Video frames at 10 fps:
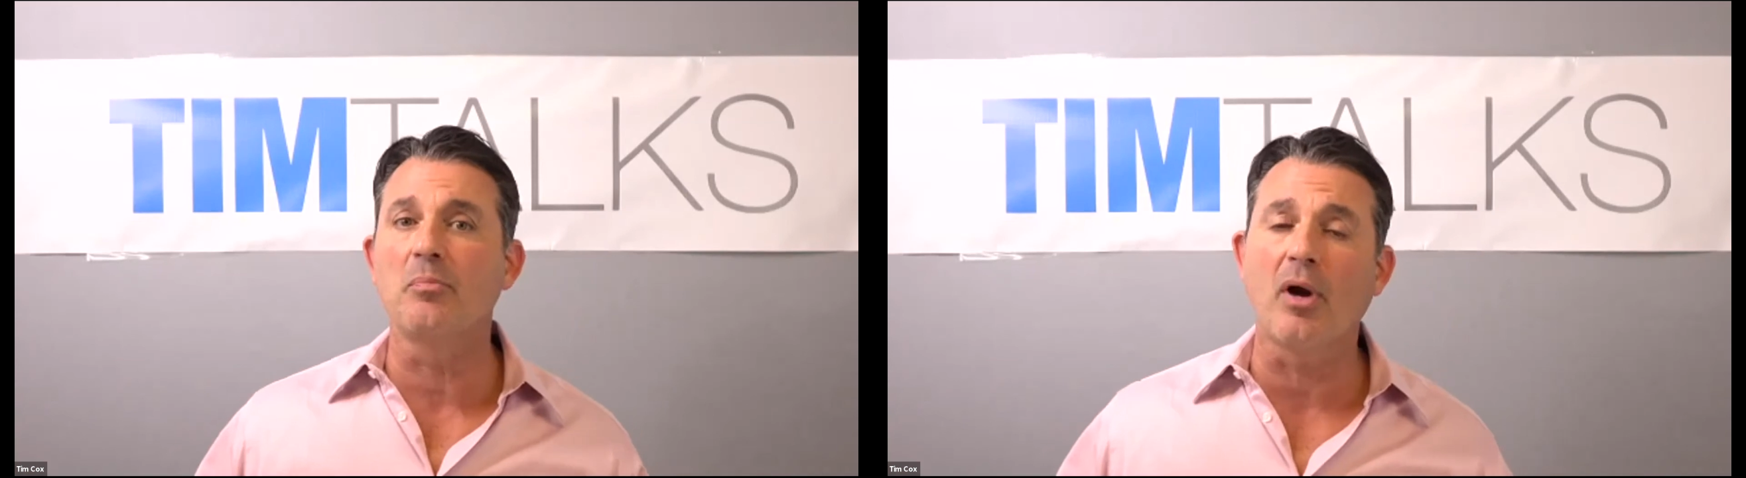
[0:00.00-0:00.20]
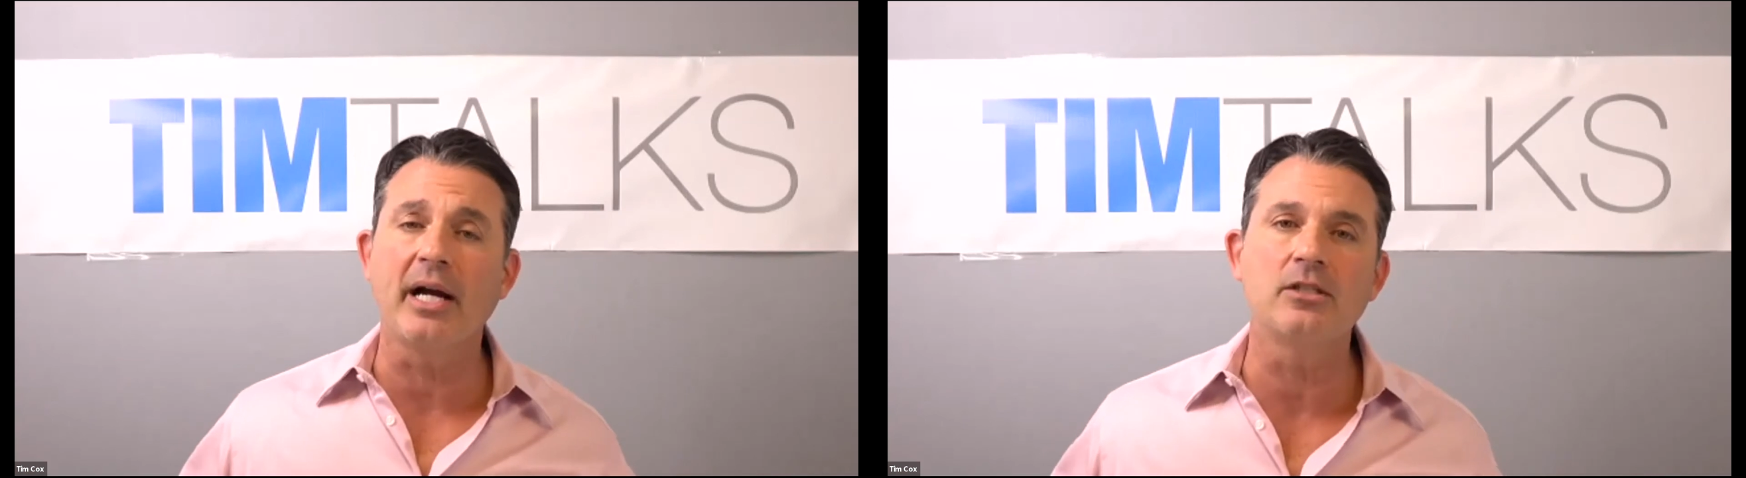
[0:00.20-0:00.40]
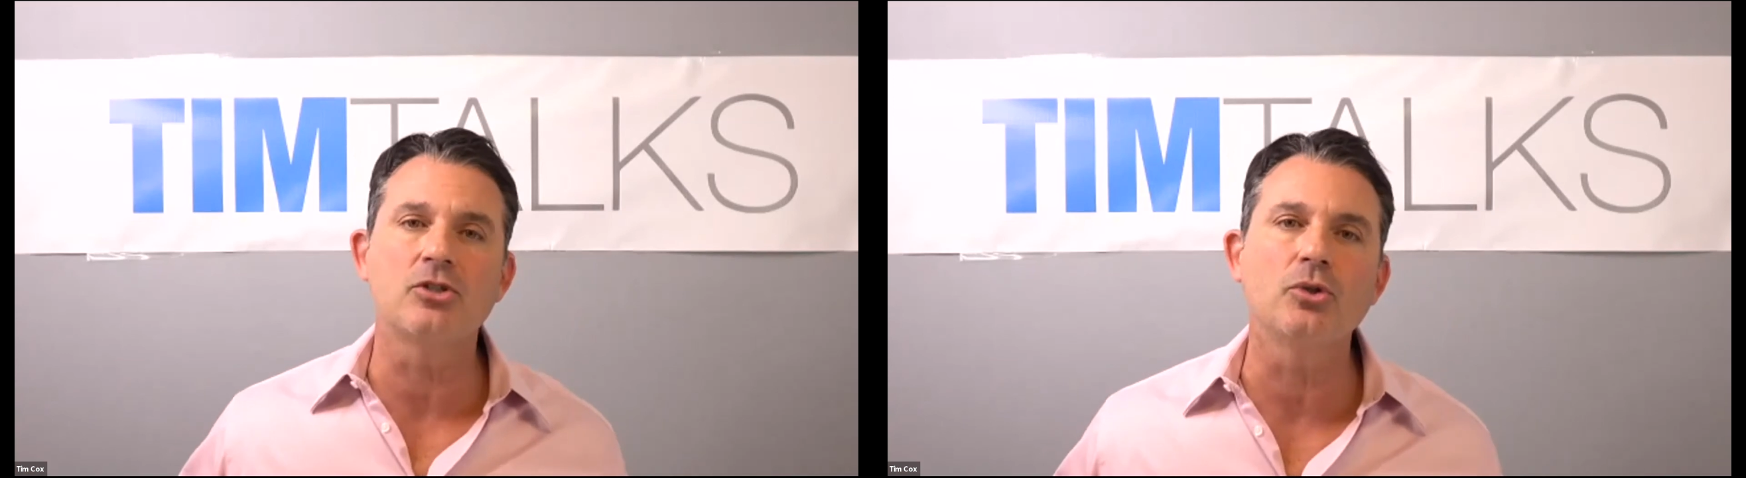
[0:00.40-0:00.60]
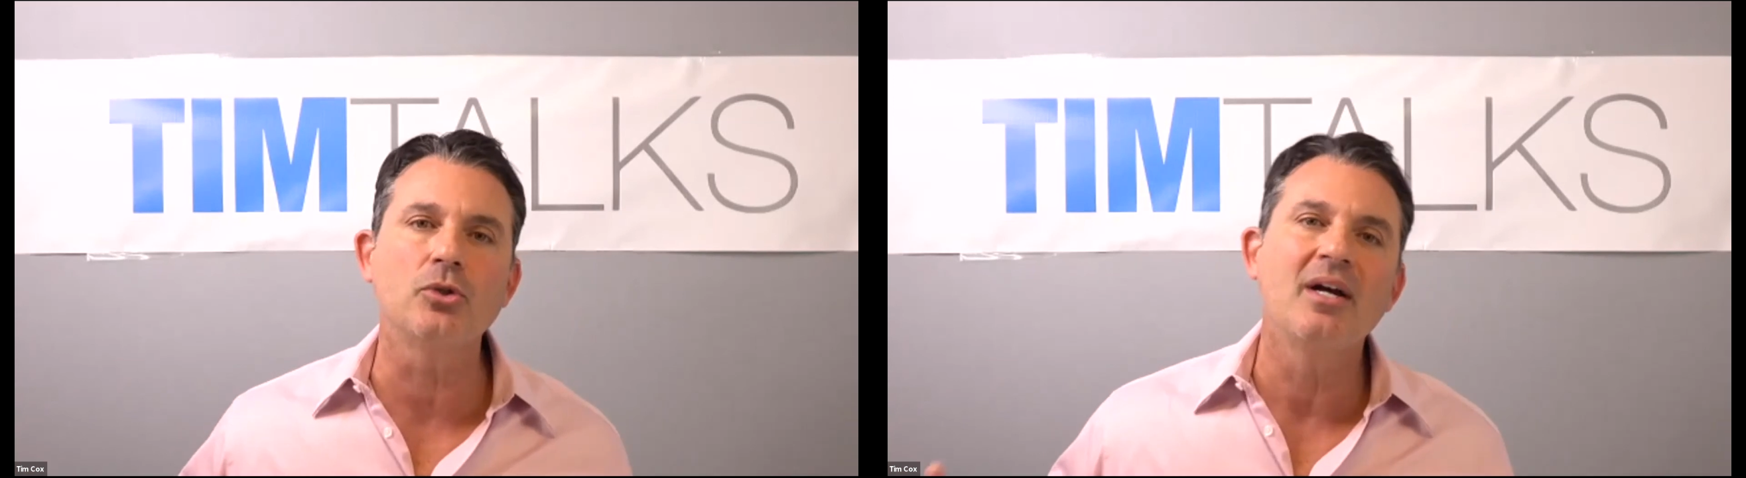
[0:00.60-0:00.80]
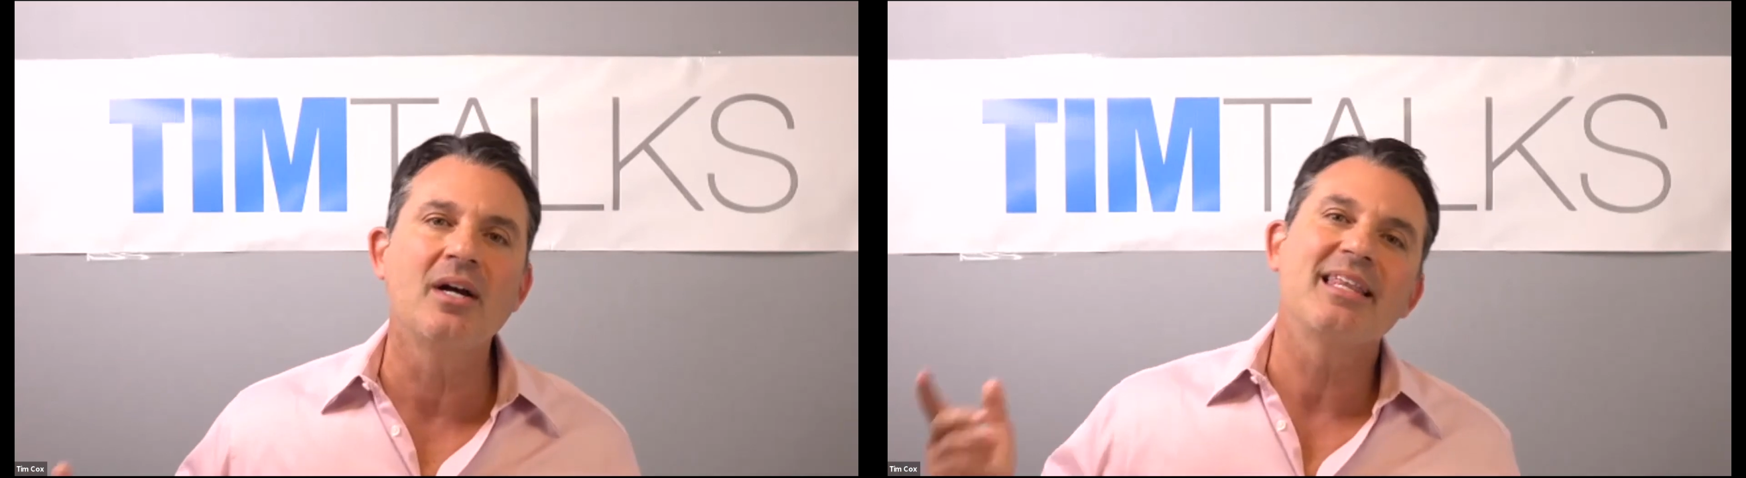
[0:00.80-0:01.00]
Brian
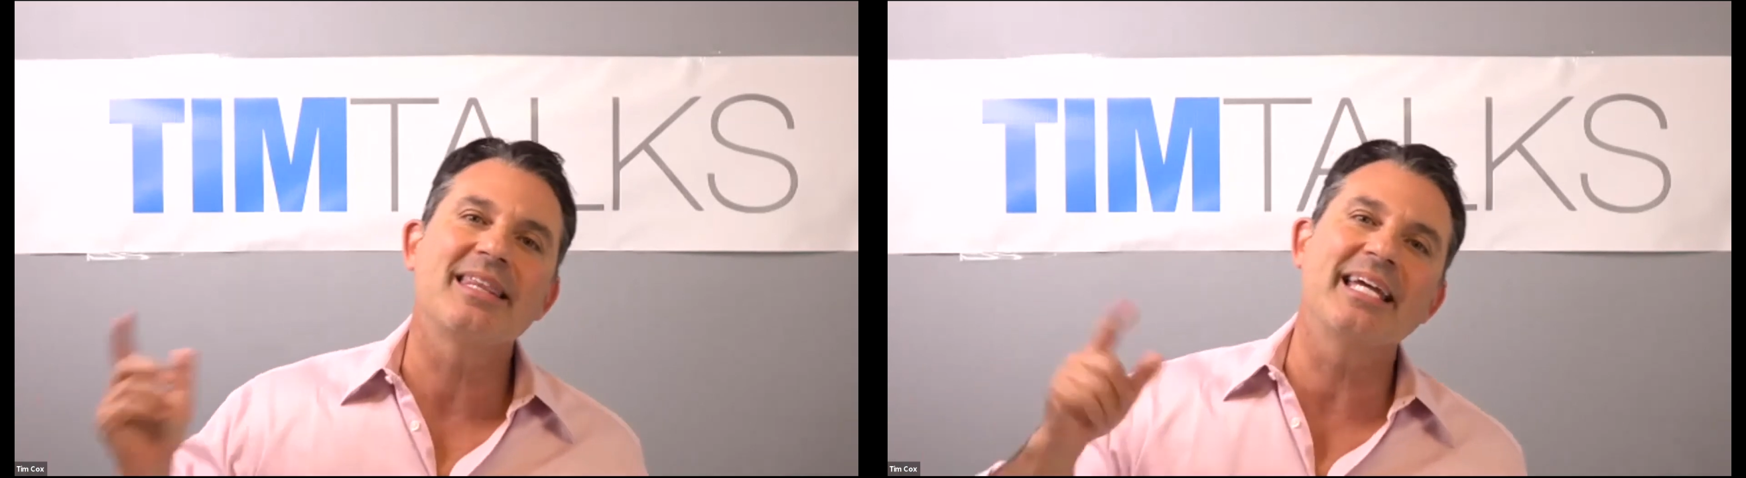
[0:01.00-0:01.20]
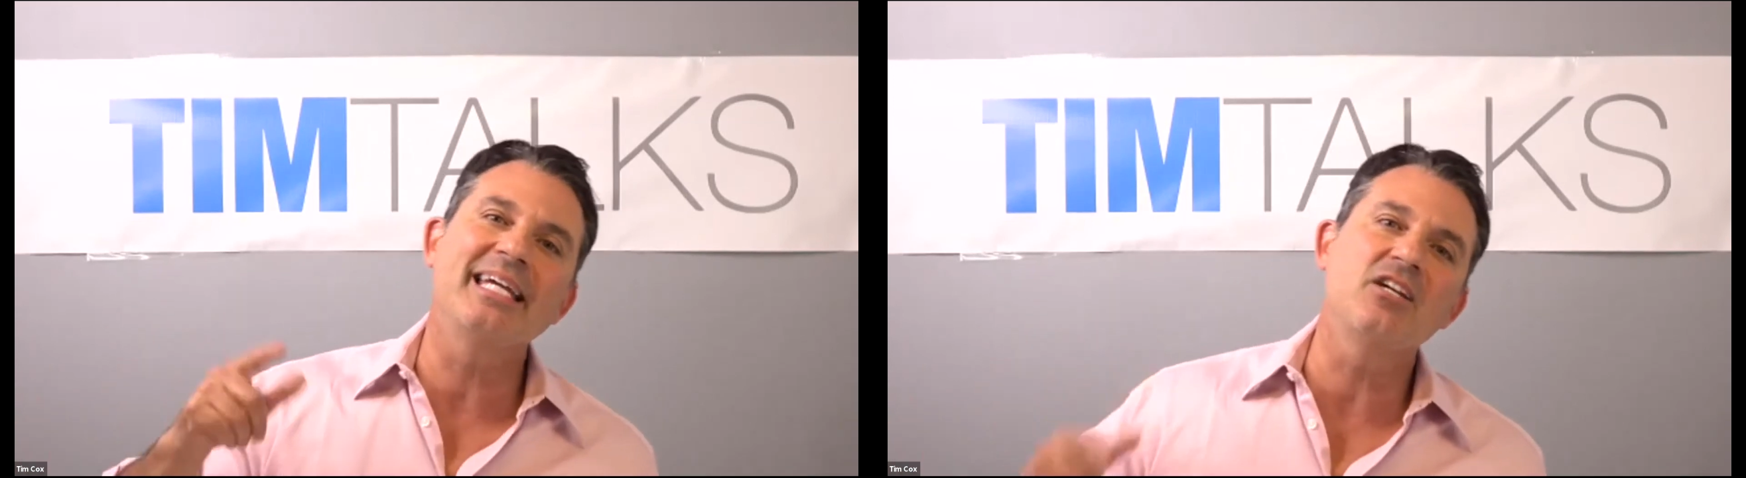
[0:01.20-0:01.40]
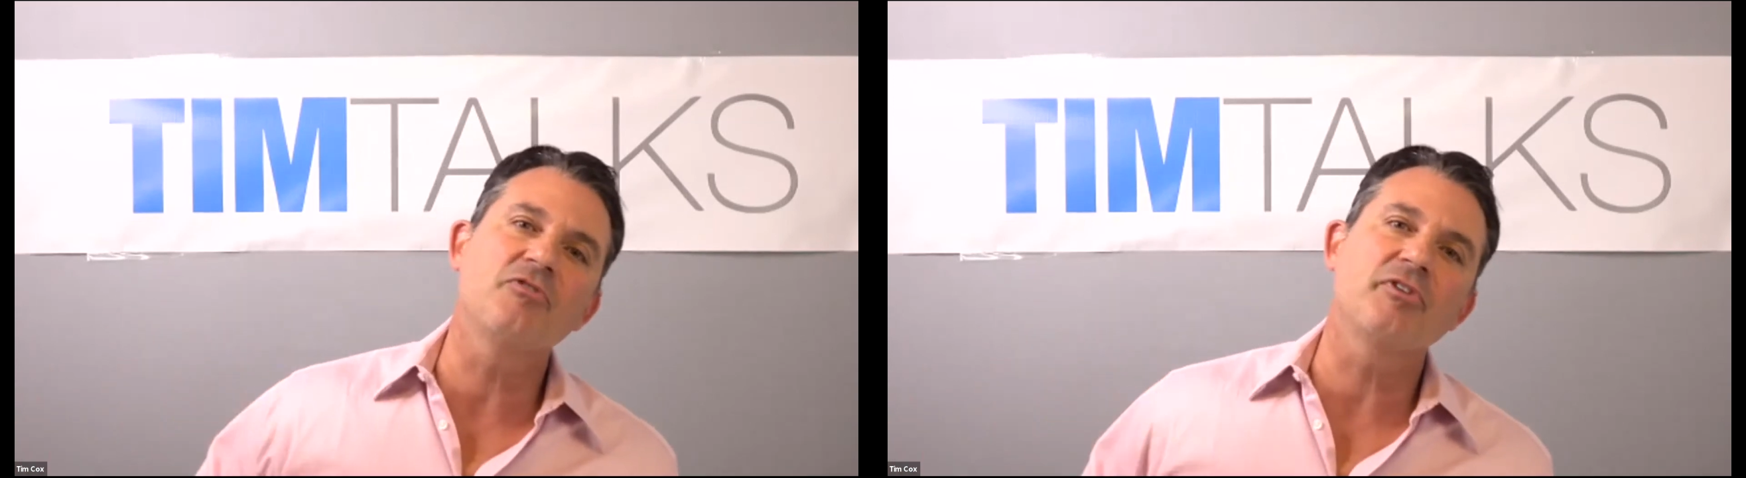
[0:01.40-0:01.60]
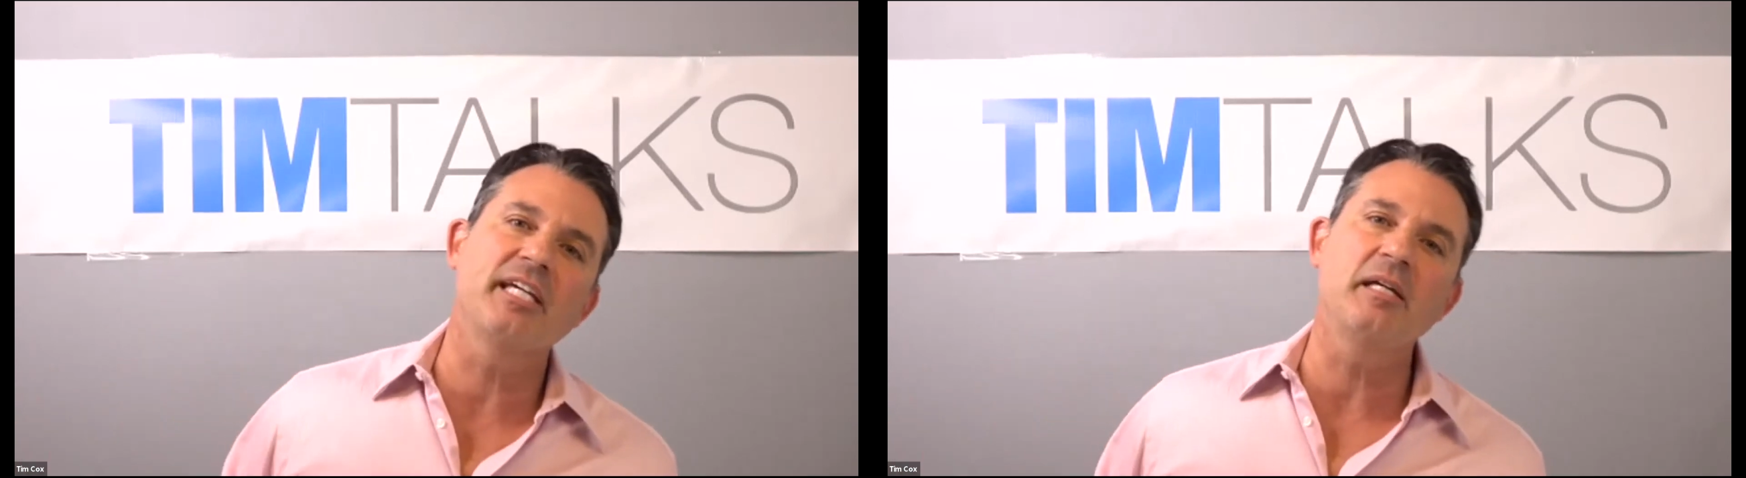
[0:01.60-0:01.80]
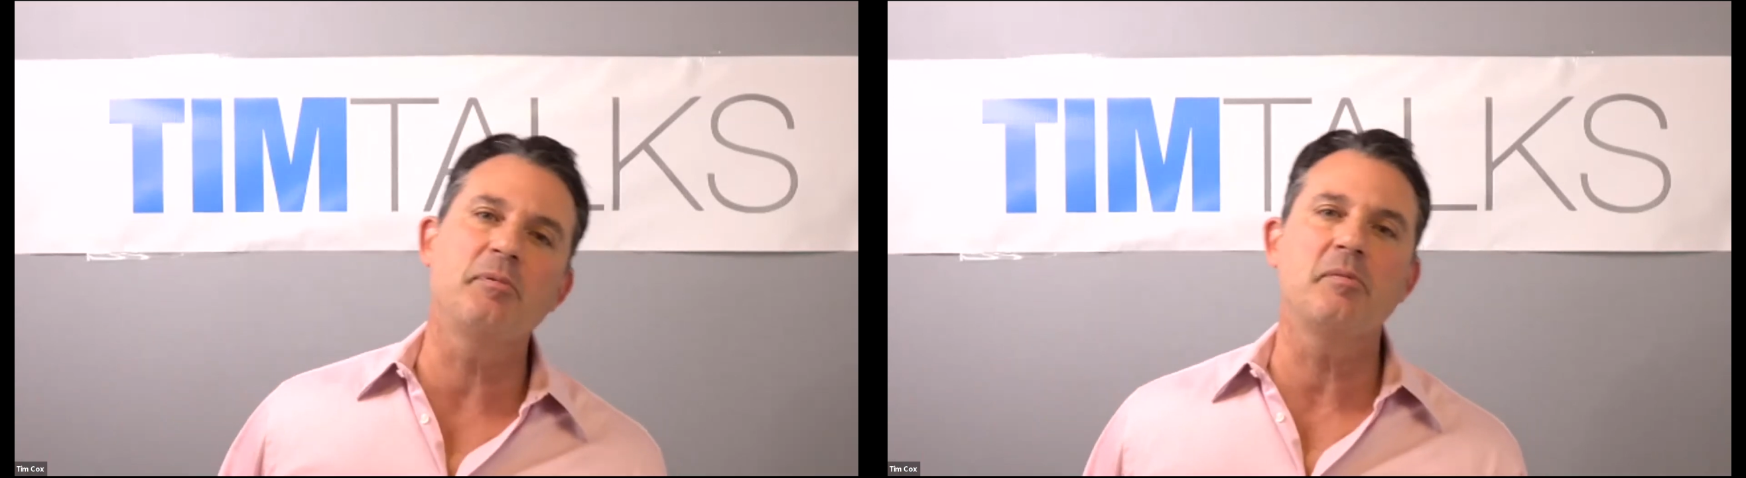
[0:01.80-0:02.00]
Toole, thank you for
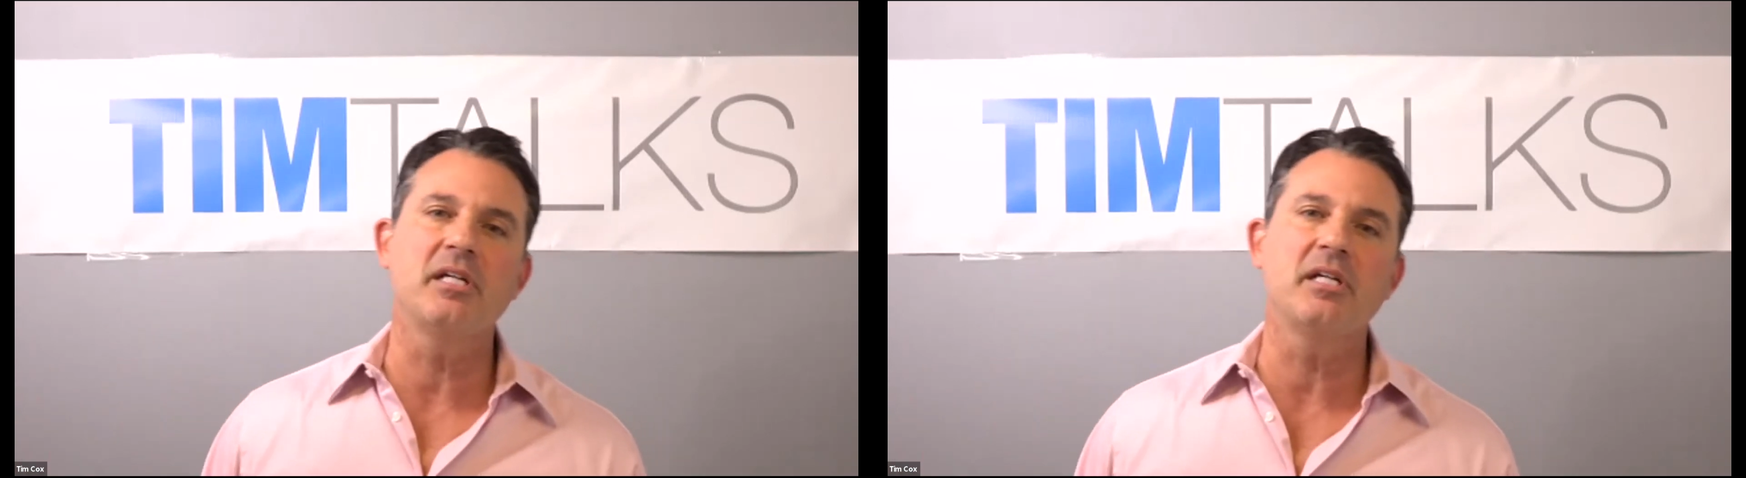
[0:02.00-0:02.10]
keeping me